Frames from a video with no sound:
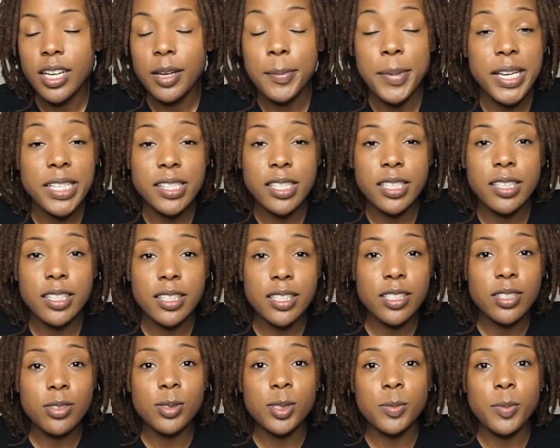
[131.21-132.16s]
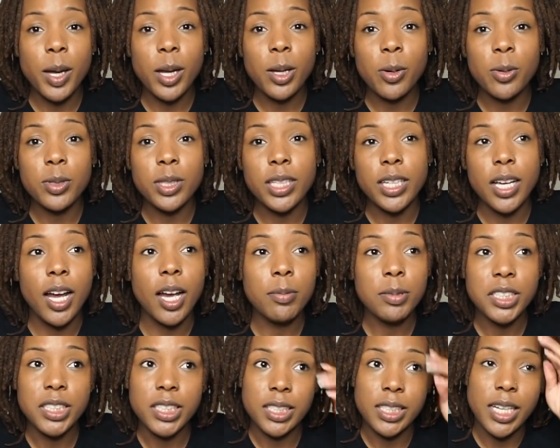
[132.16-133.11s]
Basically, this was my only
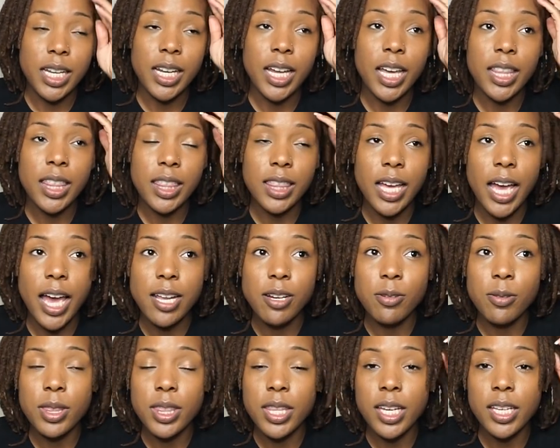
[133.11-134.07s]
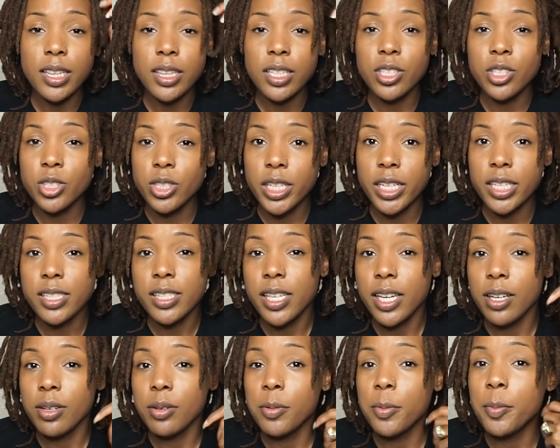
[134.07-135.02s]
option, and I, I don't think the dreads
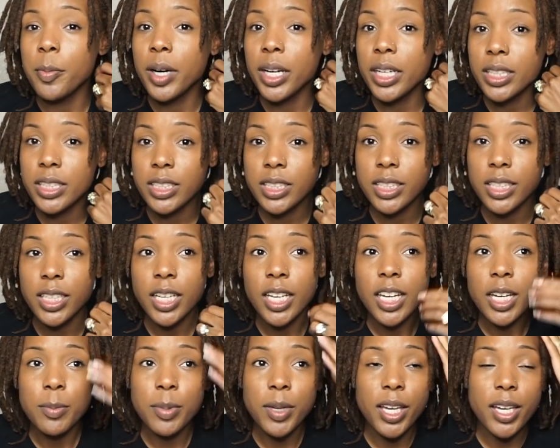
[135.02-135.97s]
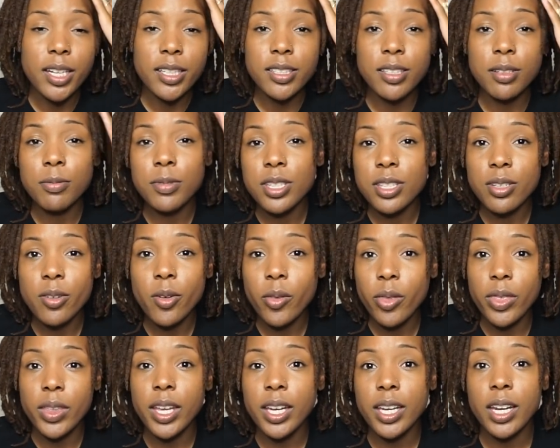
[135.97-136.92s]
helped much because it was
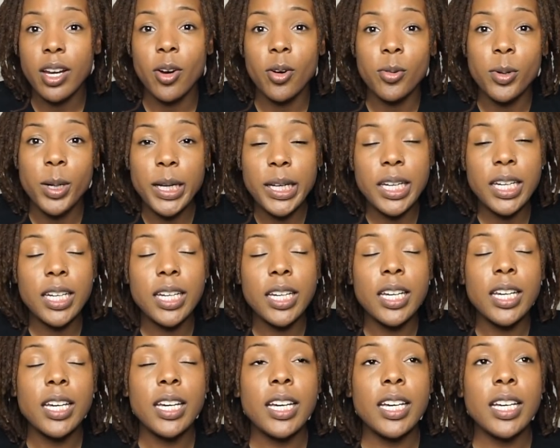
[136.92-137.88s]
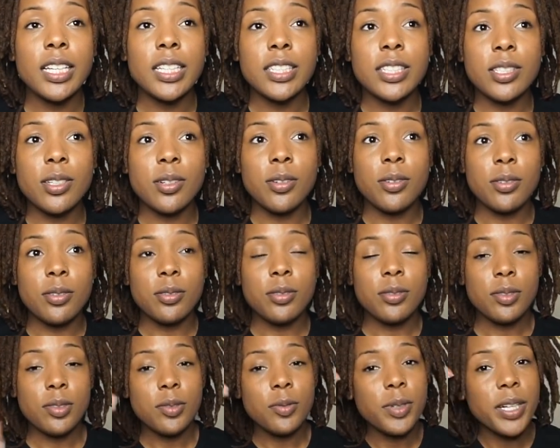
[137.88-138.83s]
so thin already.
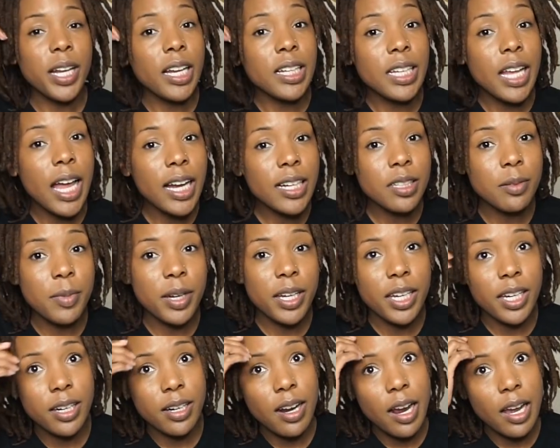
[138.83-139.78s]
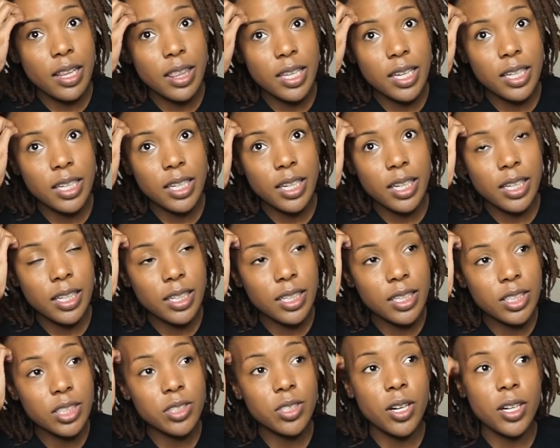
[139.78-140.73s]
So when I locked my hair, I think it
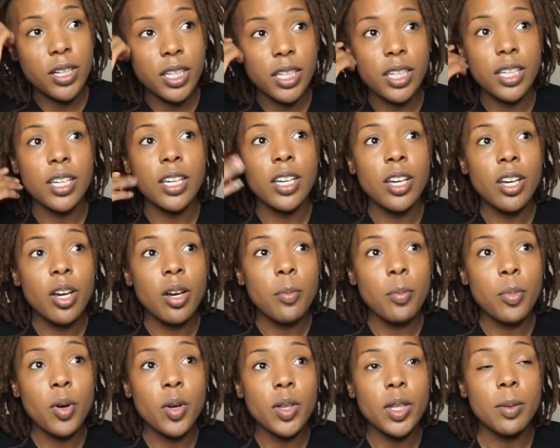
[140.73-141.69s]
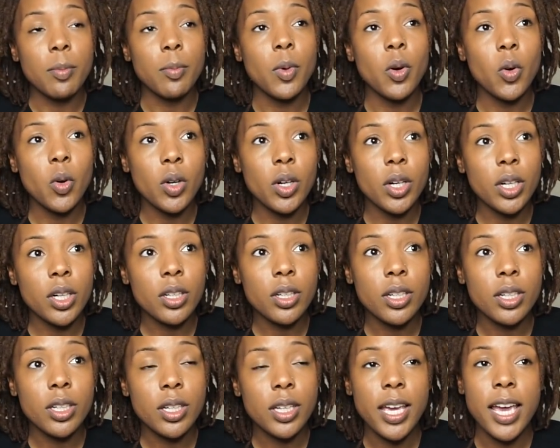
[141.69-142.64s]
started pulling
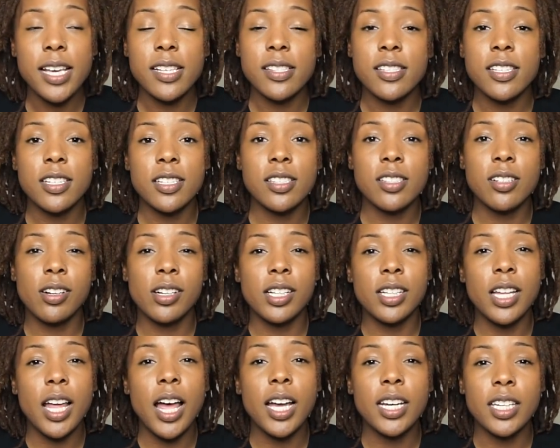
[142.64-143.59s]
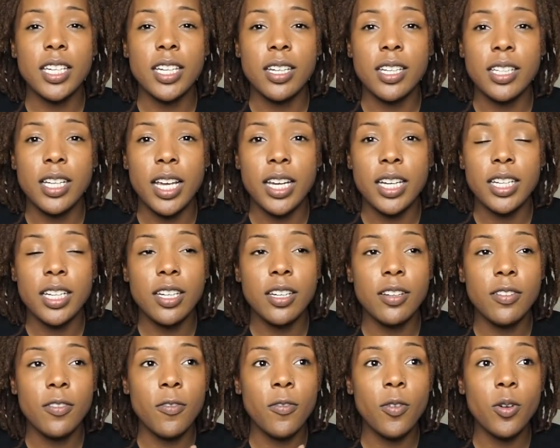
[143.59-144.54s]
more as it started locking like
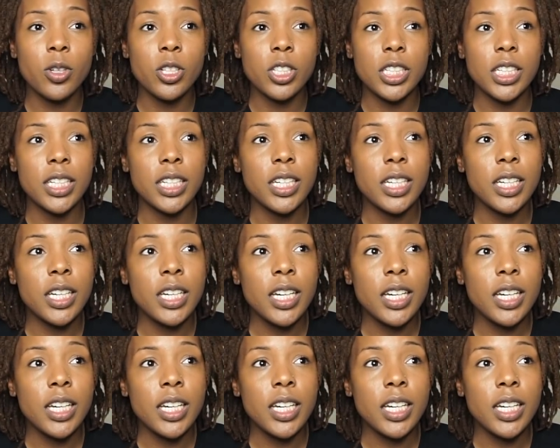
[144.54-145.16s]
fully.